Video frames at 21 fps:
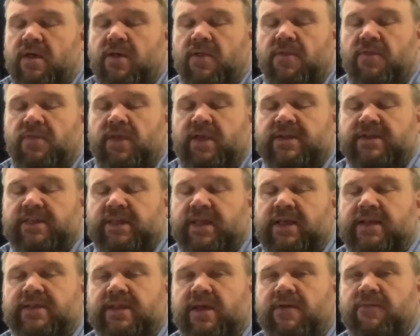These
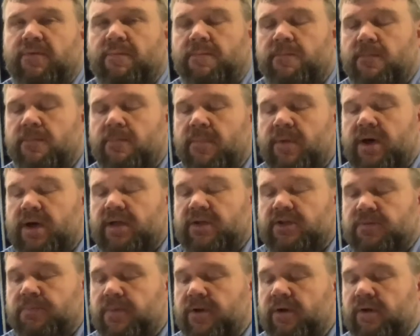things have a
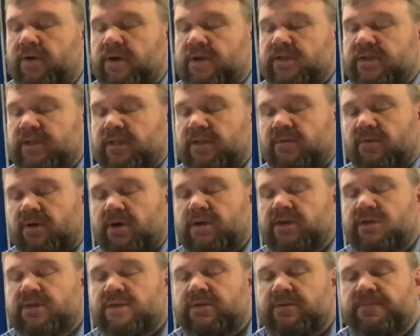much better
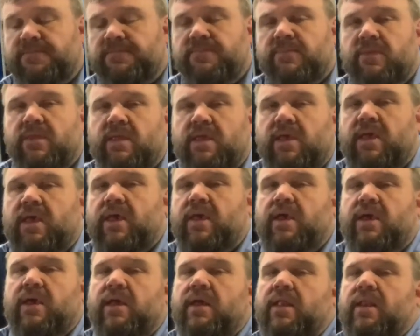acceleration
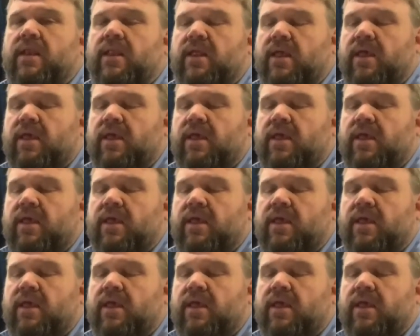and